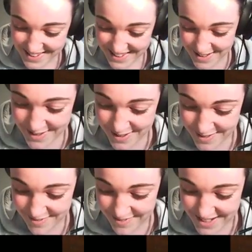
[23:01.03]
They
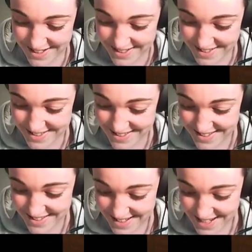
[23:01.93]
horrendous.
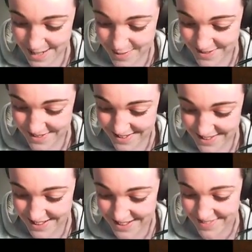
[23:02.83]

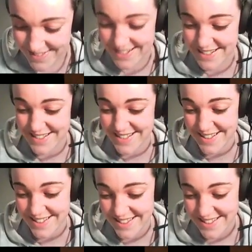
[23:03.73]
Absolutely horrendous.
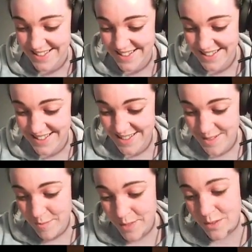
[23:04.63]

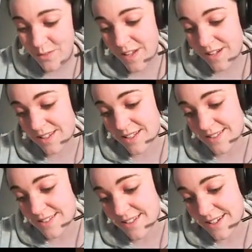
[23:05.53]
But it was fun at
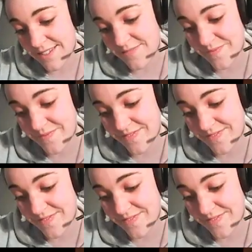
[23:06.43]
least. So.